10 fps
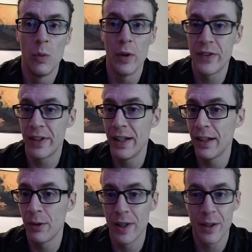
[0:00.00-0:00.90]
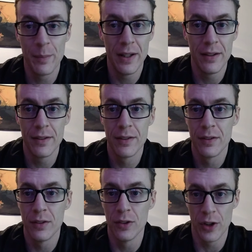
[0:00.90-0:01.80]
Once again, I recommend
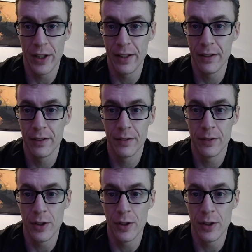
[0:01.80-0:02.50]
learning,